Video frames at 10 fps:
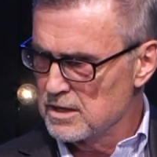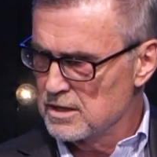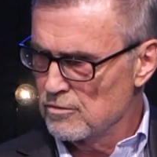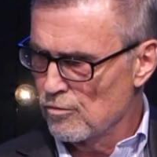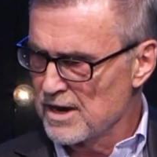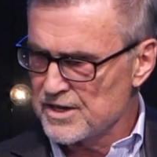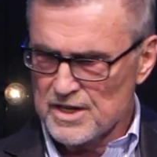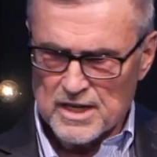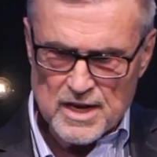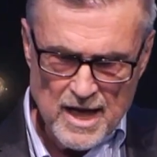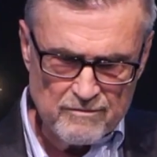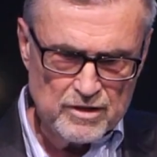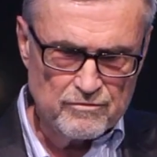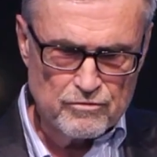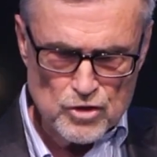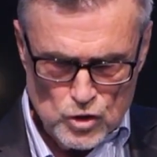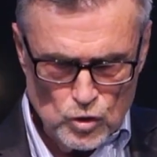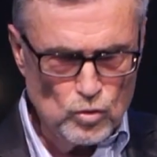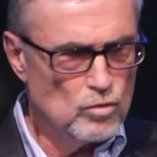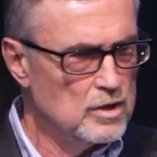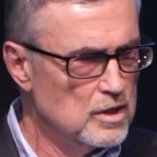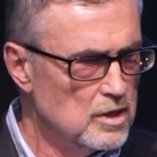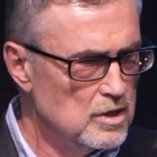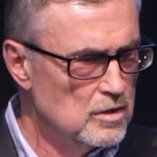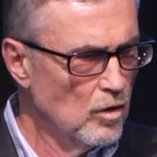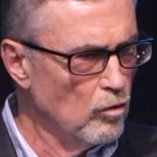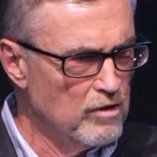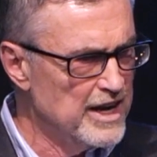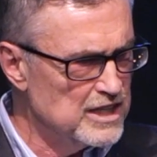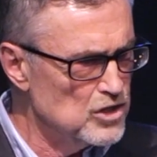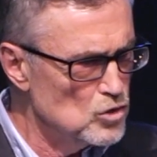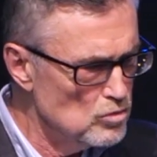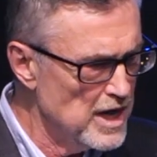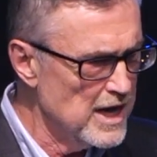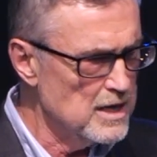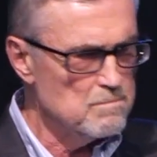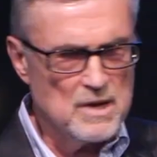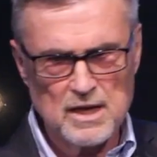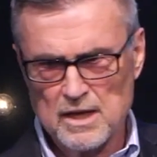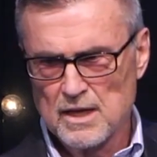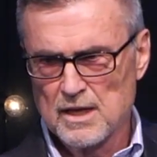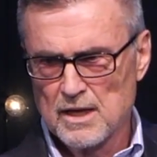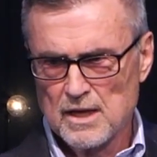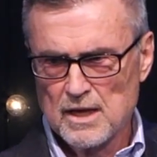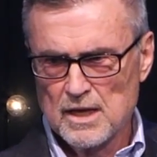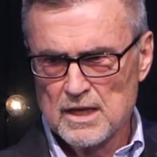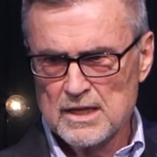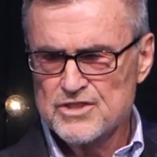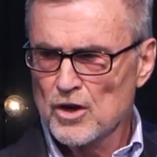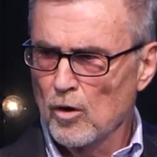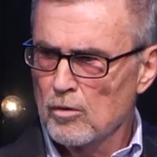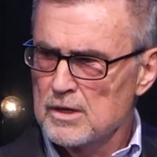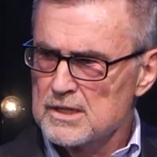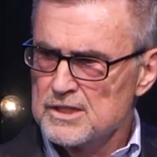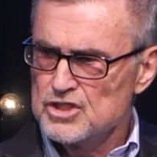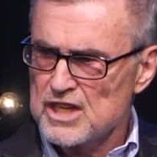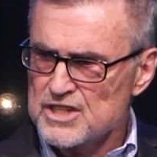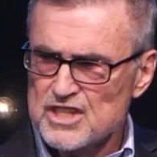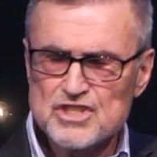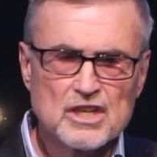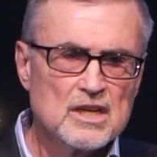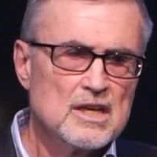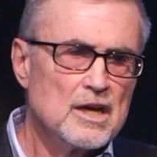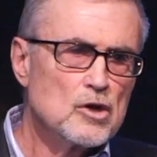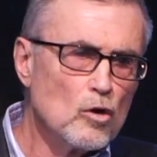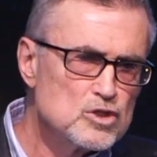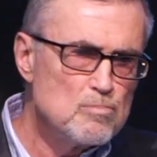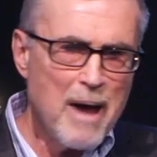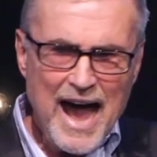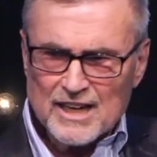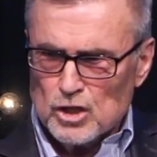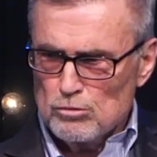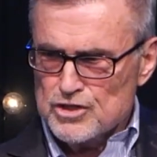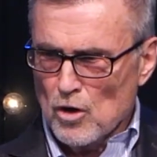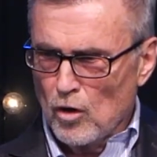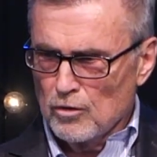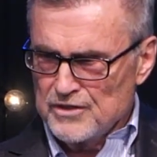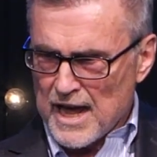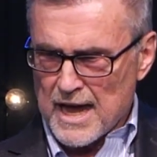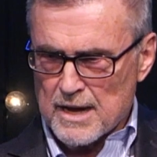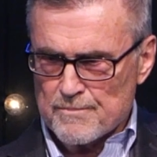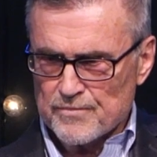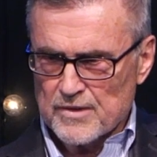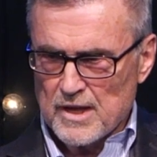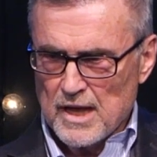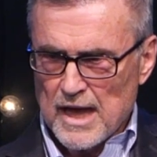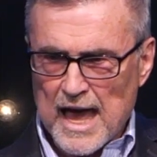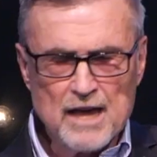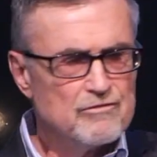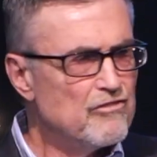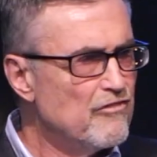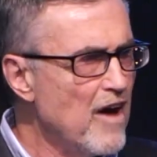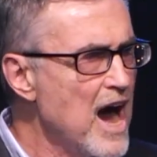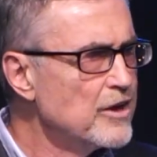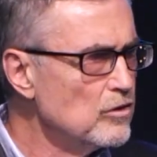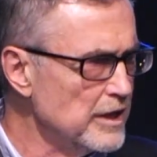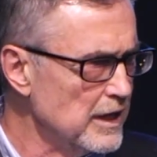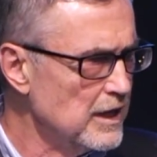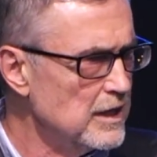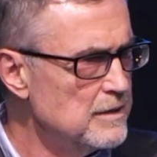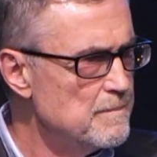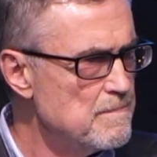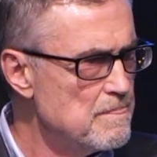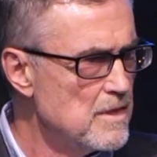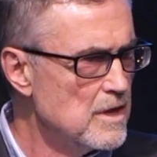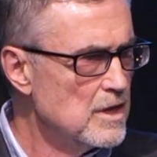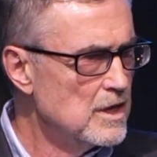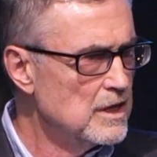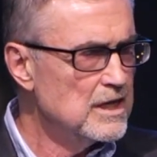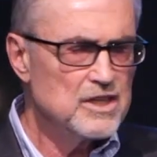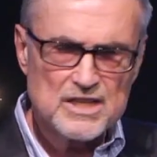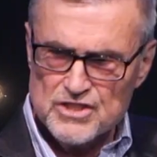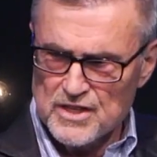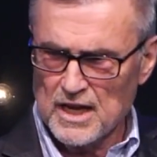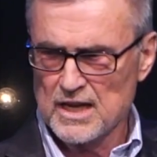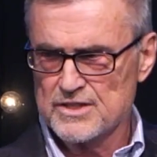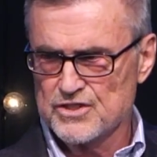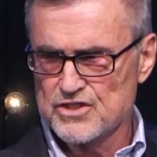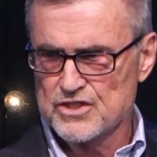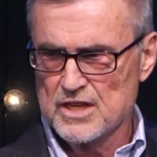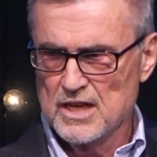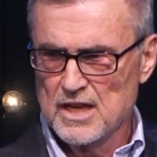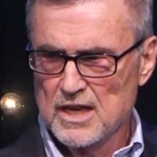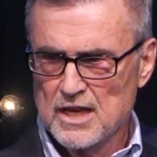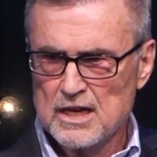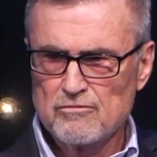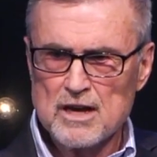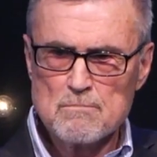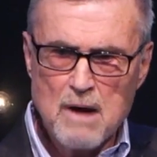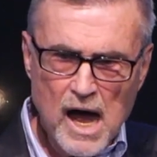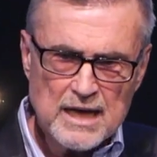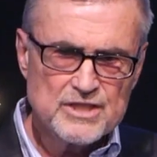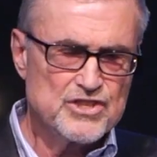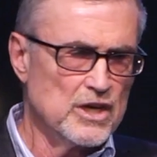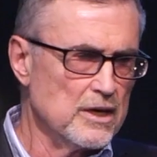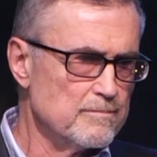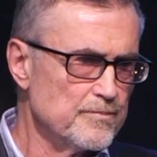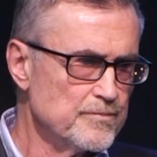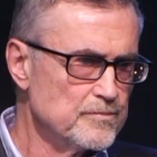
written in heaven for you. Already a new name. And so Jesus goes back to his old name. And finally, he does this. He reminds him